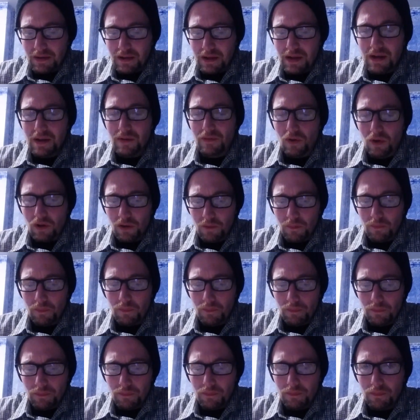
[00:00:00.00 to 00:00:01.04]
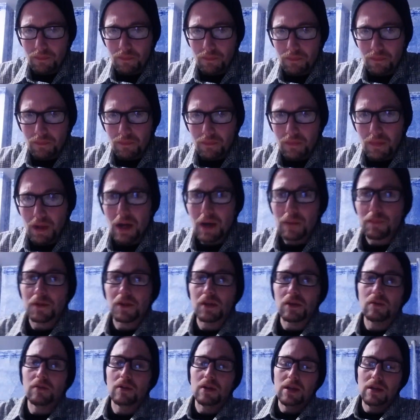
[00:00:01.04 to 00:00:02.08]
Evil.
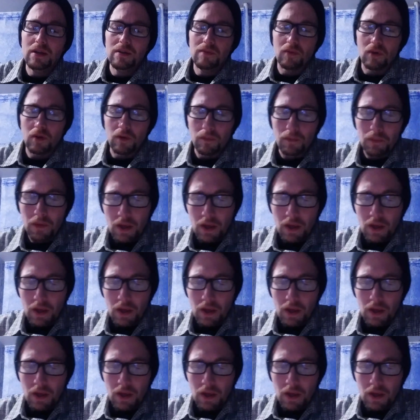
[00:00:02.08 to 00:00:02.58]
Absolute evil.